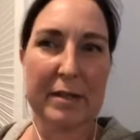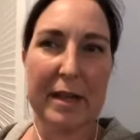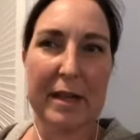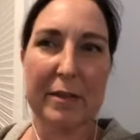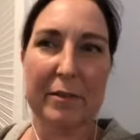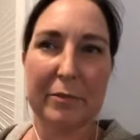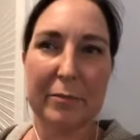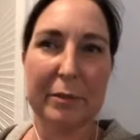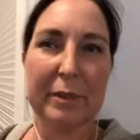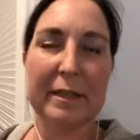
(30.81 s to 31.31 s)

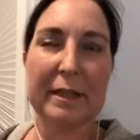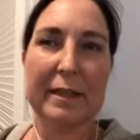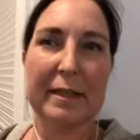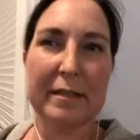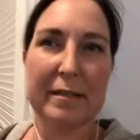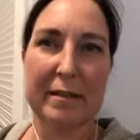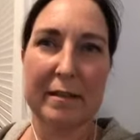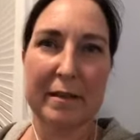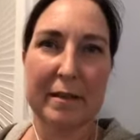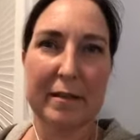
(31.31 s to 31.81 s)
and
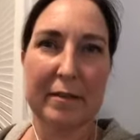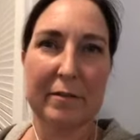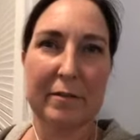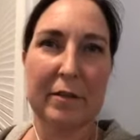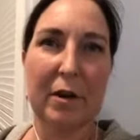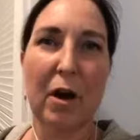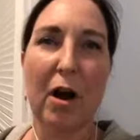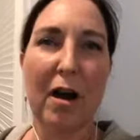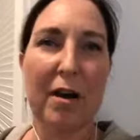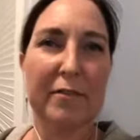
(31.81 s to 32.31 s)
really
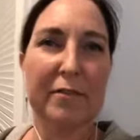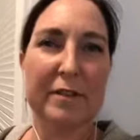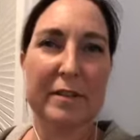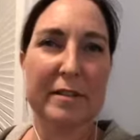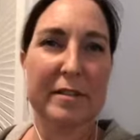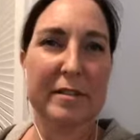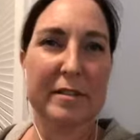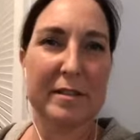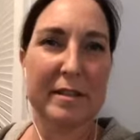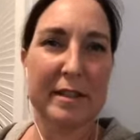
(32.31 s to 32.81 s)
the
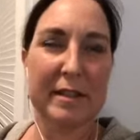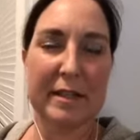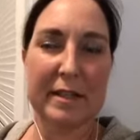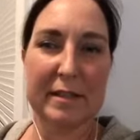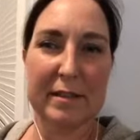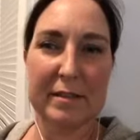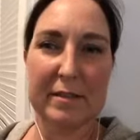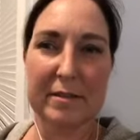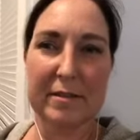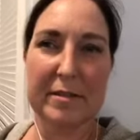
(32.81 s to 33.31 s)
office
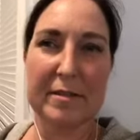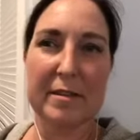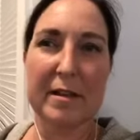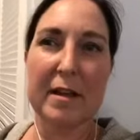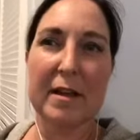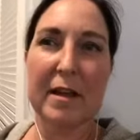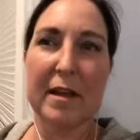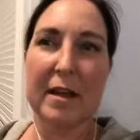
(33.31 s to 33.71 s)
is